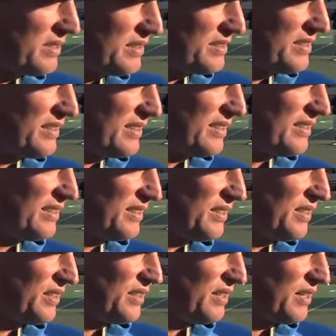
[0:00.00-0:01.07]
that
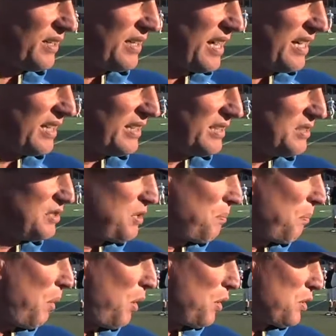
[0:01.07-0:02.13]
uh, are, are kind of
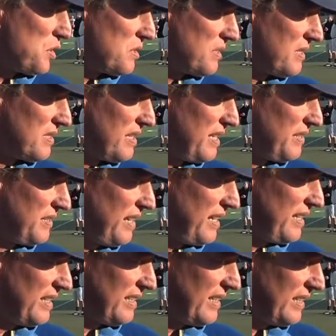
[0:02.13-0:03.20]
submerged because they, they
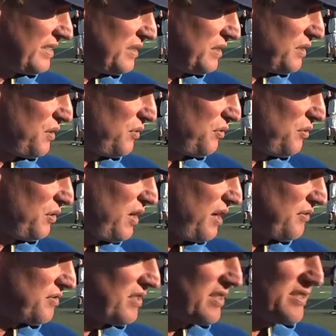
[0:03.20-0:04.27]
didn't get to go through an
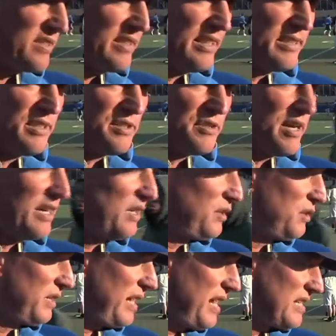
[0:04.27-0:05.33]
off season. They're just trying to
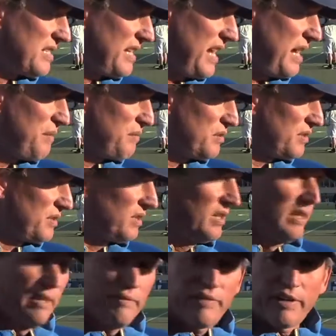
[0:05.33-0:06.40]
learn guys' names,
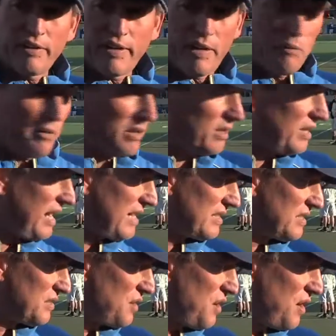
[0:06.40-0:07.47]
figure out where the
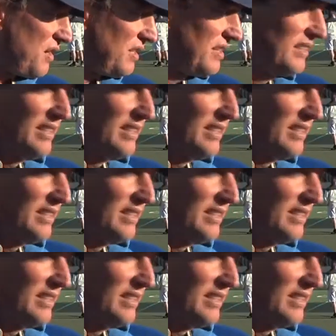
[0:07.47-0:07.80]
classes are,